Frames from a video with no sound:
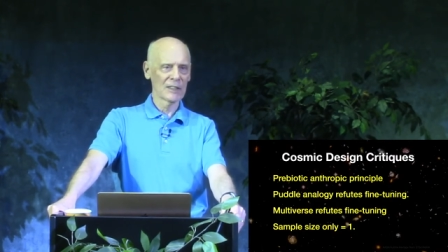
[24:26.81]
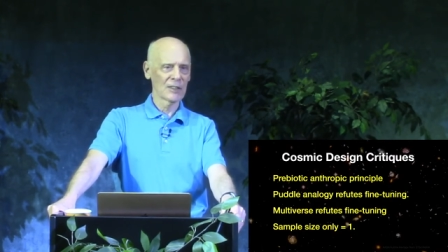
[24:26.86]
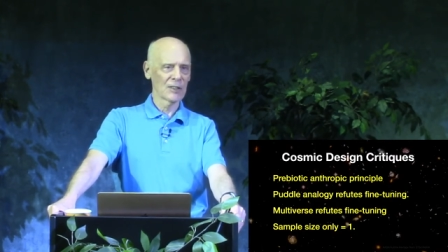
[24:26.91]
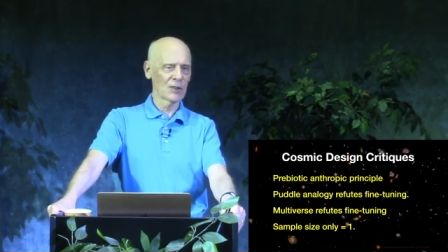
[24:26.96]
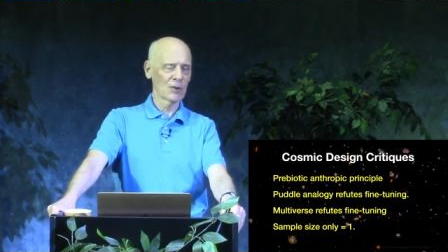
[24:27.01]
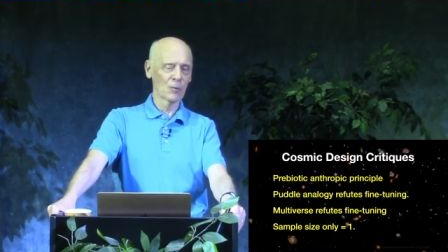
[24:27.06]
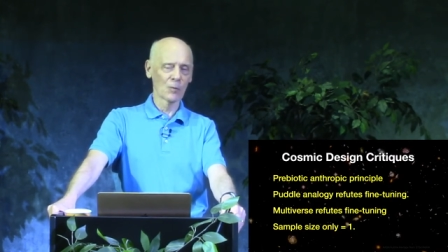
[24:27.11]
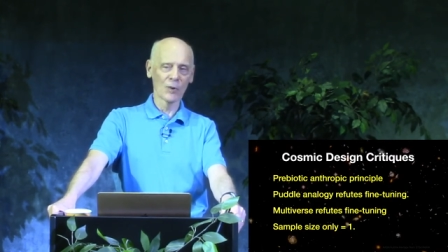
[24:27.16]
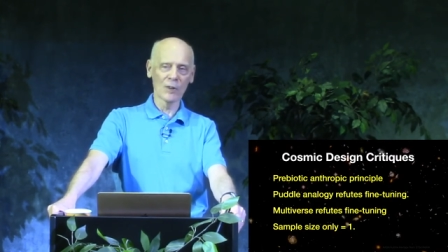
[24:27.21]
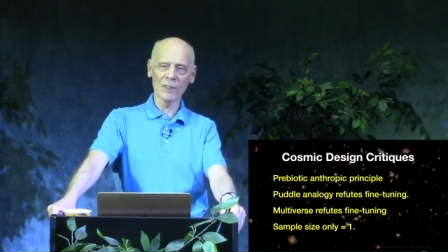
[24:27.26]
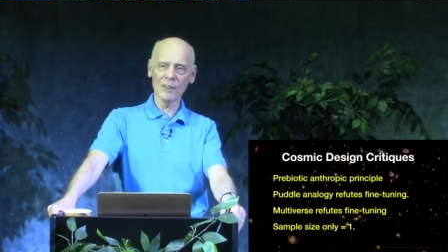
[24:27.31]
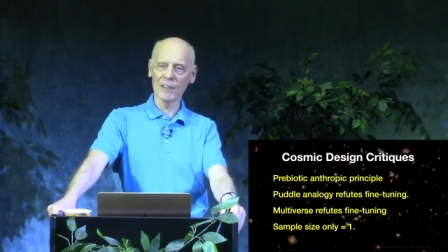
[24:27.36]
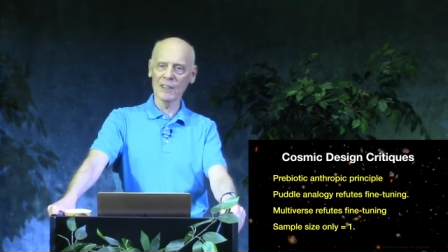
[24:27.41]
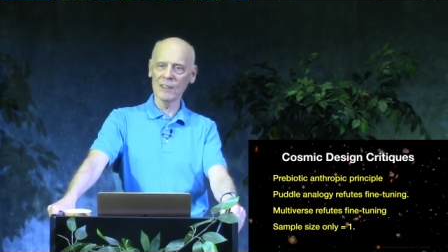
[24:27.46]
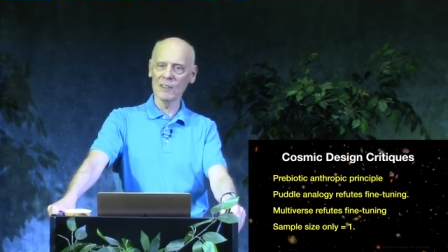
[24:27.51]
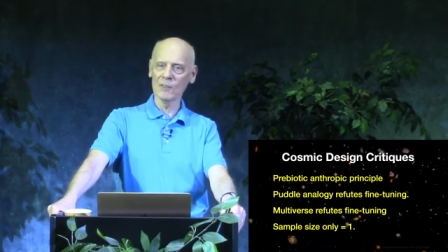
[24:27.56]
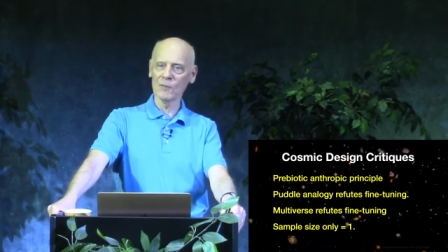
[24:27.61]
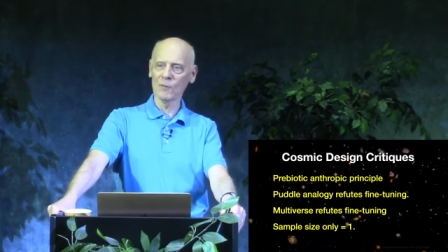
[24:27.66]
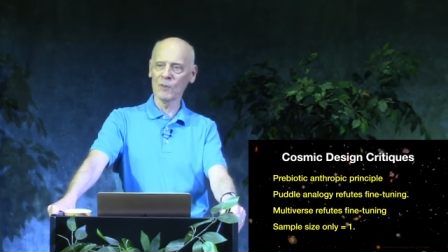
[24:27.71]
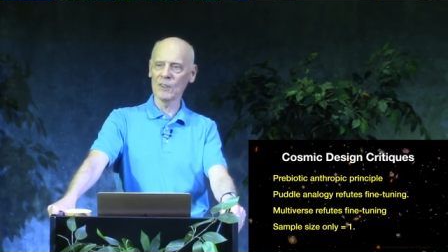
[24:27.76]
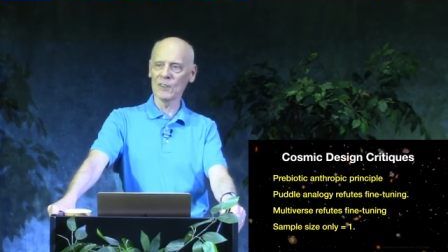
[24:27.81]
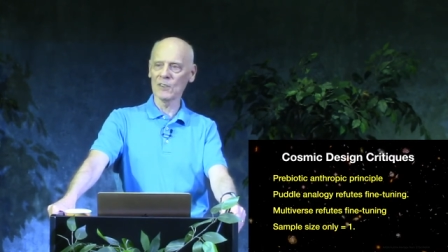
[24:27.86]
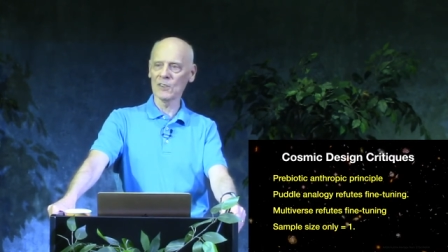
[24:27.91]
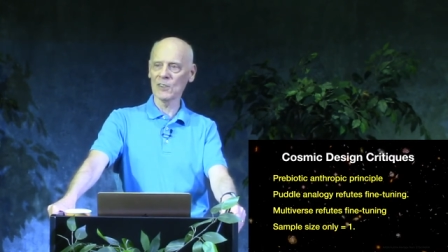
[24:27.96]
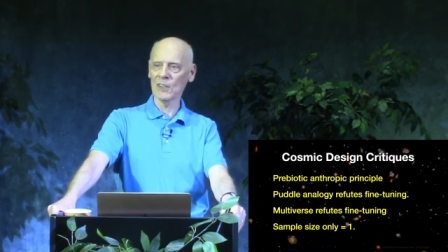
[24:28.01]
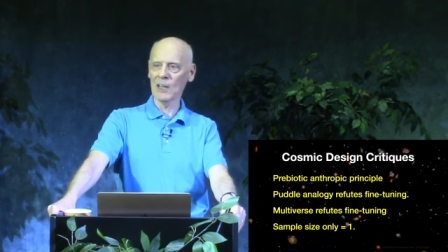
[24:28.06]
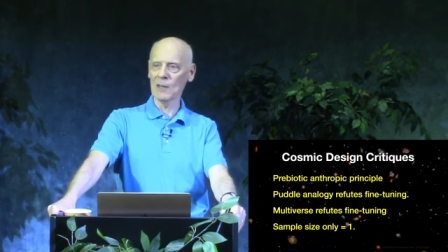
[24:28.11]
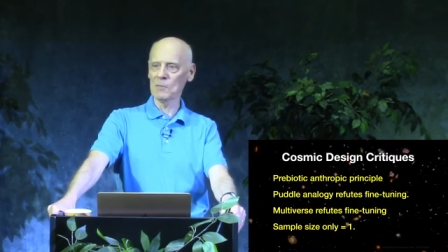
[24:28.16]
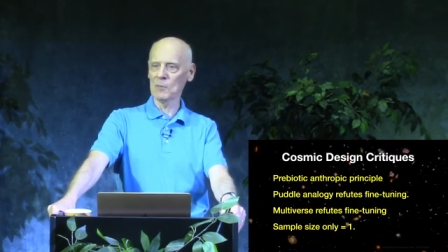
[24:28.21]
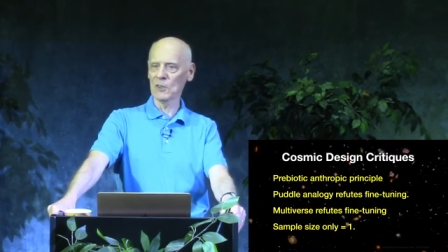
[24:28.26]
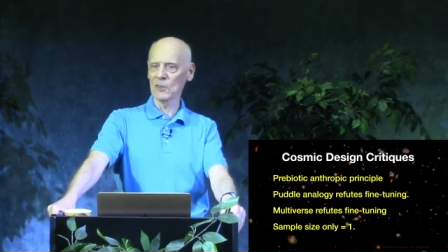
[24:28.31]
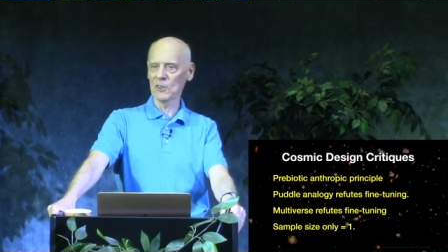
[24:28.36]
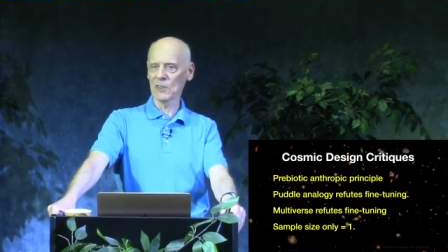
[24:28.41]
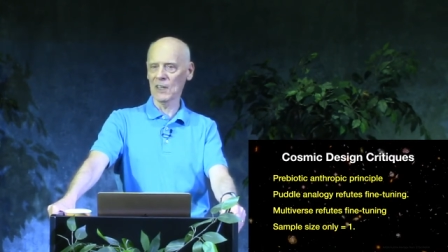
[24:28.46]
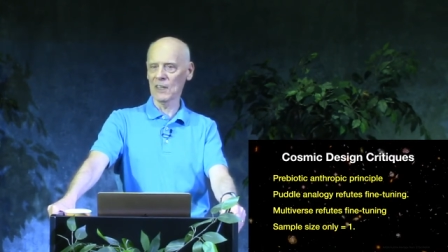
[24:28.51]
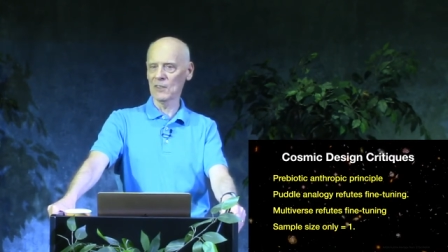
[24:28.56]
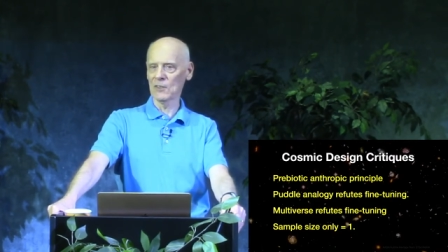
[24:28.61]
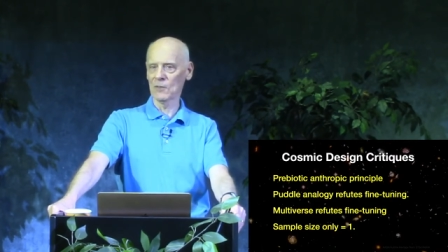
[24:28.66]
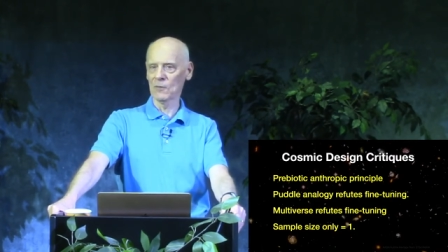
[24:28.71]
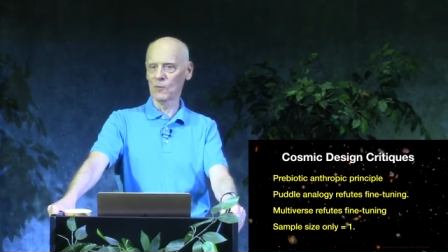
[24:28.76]
you're working with a sample
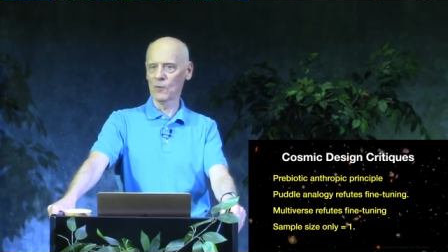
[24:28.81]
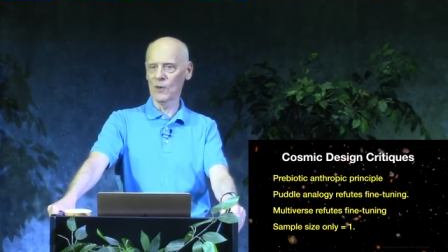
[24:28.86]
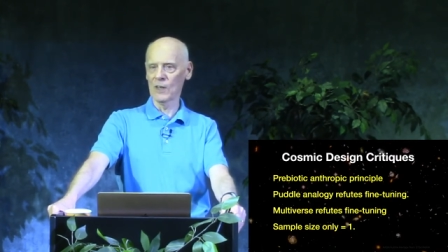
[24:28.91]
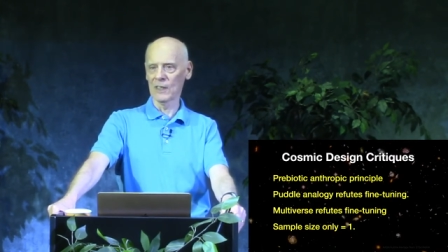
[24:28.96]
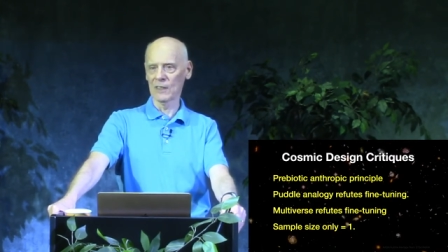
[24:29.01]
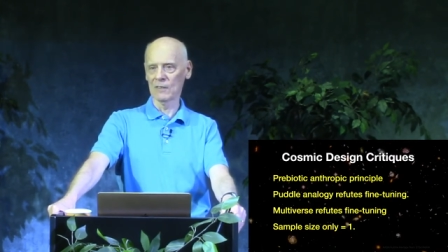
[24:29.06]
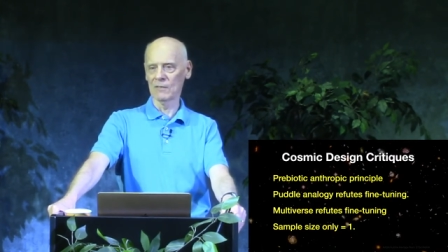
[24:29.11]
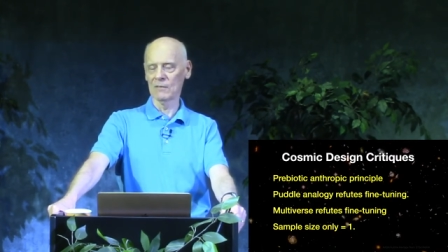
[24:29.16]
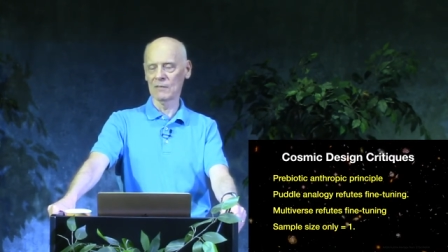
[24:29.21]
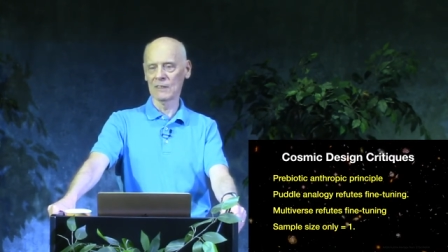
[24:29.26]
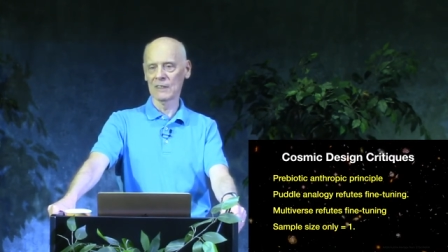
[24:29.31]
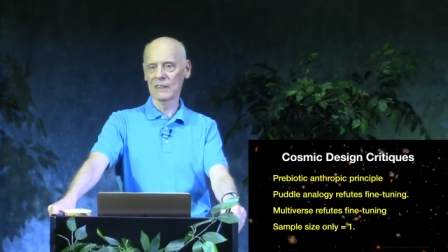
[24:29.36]
size of one.